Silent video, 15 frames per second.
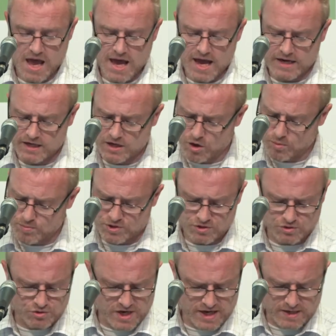Any hopes
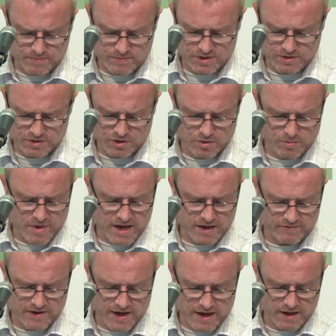and dreams you may
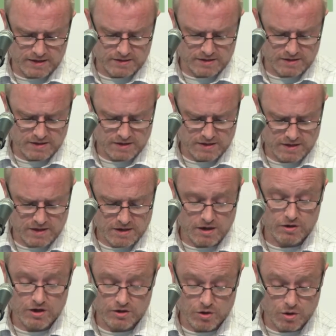have had
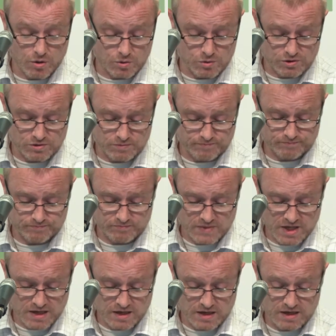are on hold.
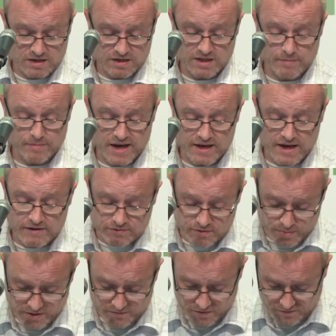Indeed, they may never
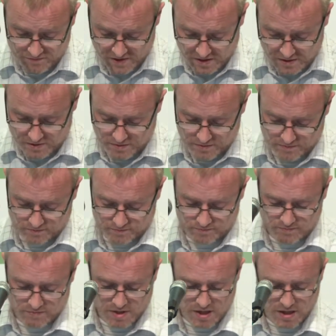be fulfilled.
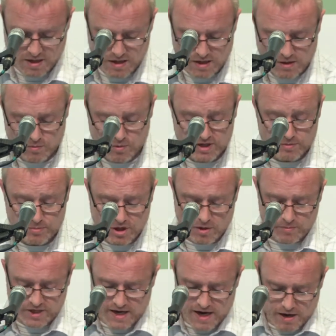When you
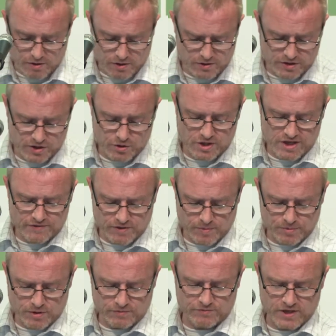become a carer, you give
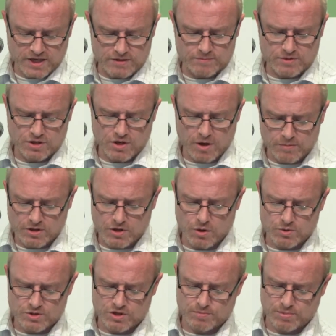up your freedom to come and
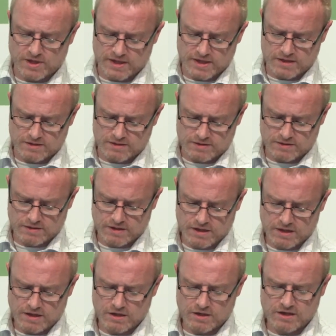go as you please.
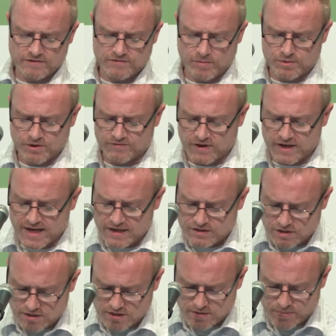You give up your
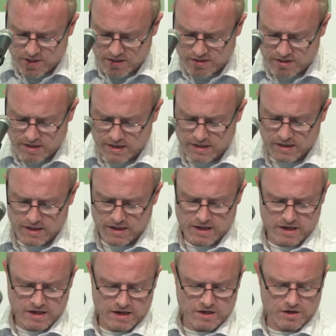financial stability,
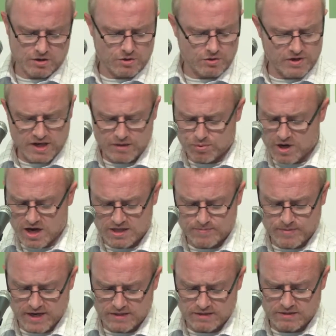your career
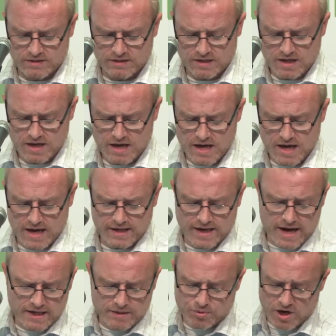prospects, and
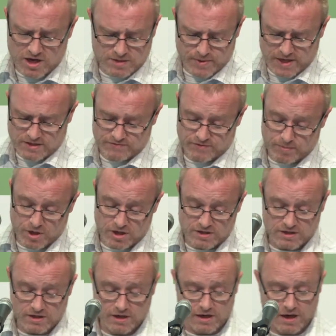any prospects of a
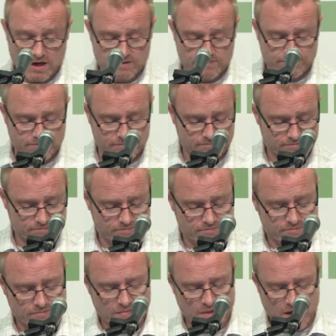personal life.
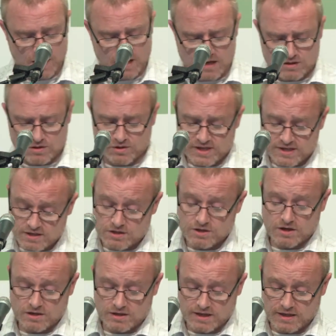So this in
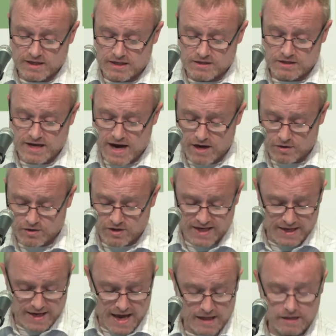turn can lead to carer
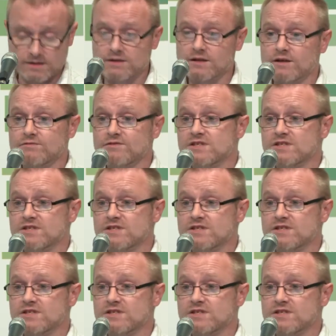ill health and